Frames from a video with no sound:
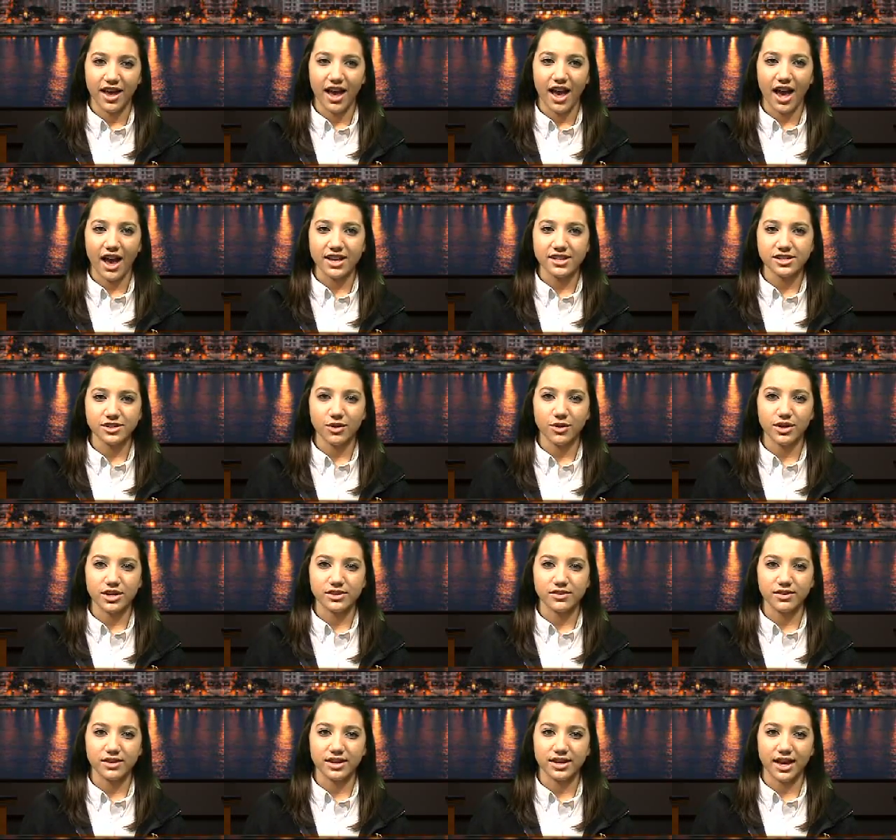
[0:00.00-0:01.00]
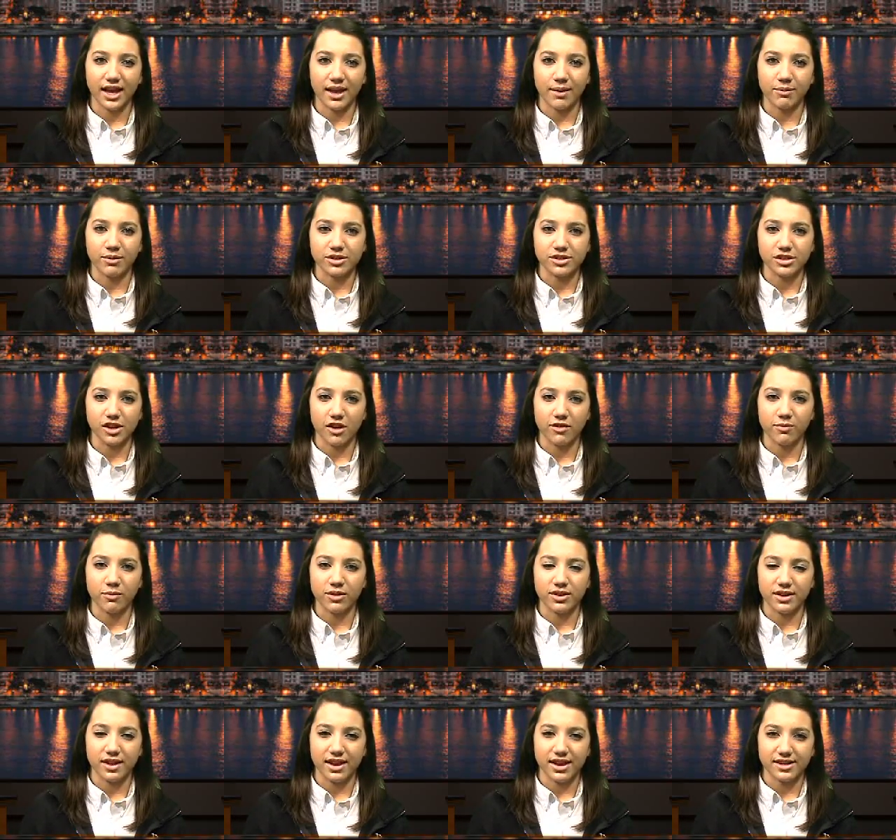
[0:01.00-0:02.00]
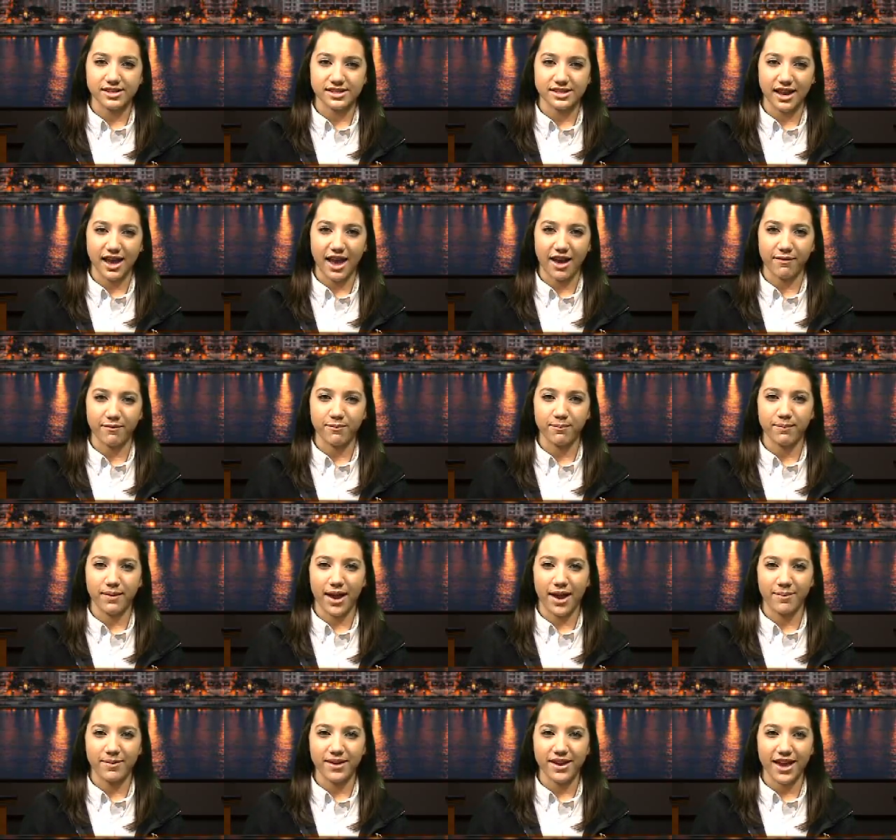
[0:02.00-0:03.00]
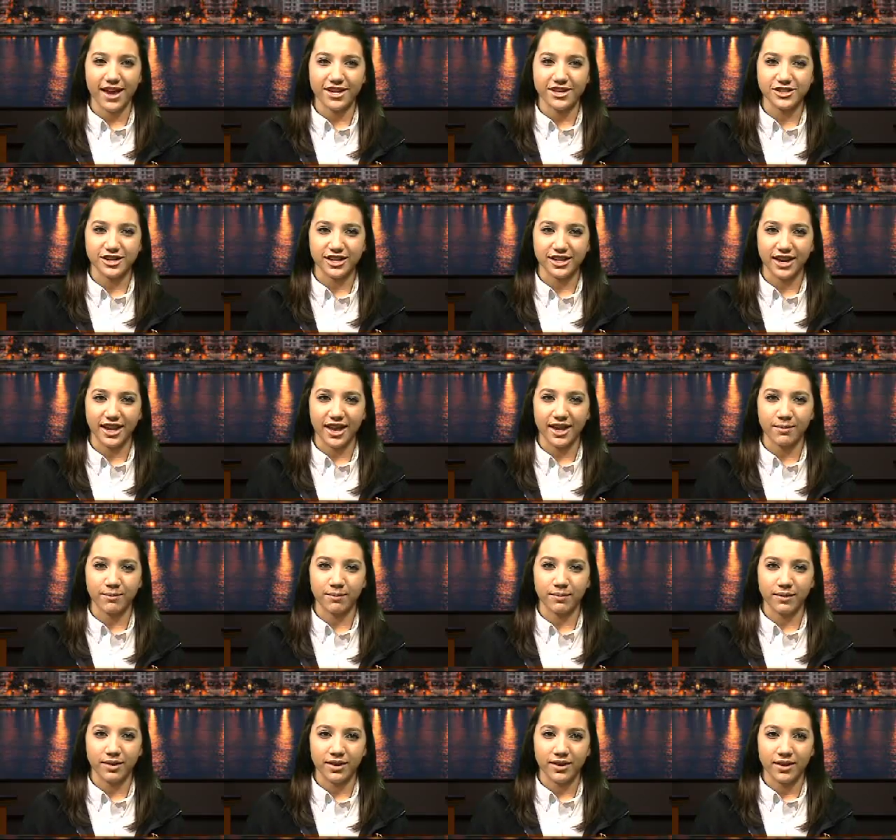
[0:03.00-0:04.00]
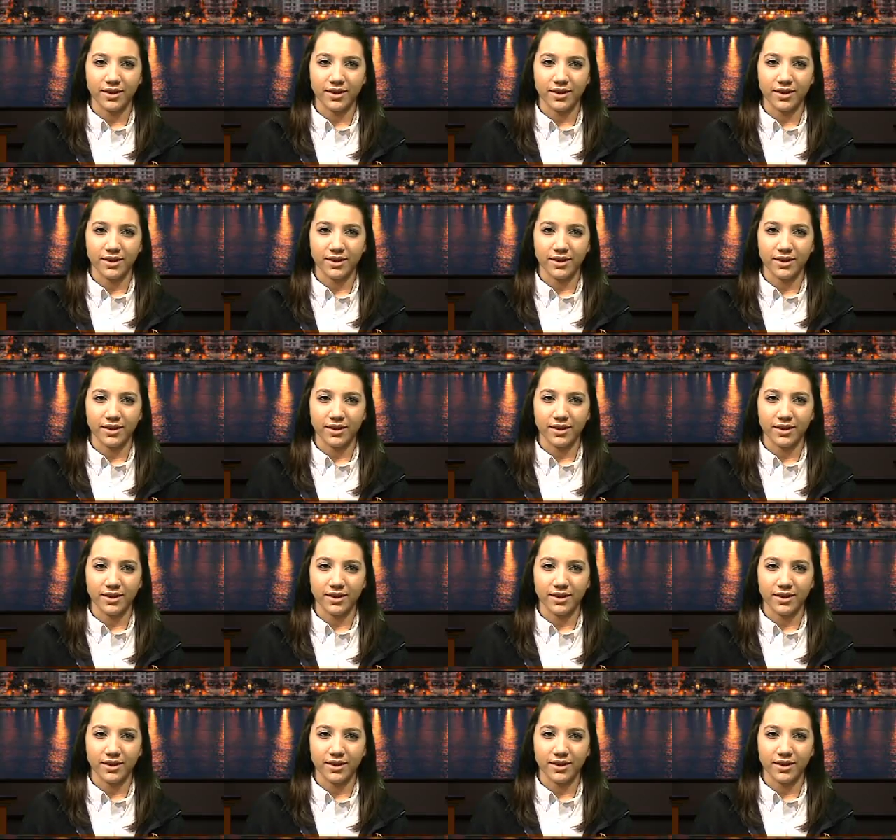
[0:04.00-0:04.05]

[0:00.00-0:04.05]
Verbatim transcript: High scores for the game were sophomores Abby Hetrick and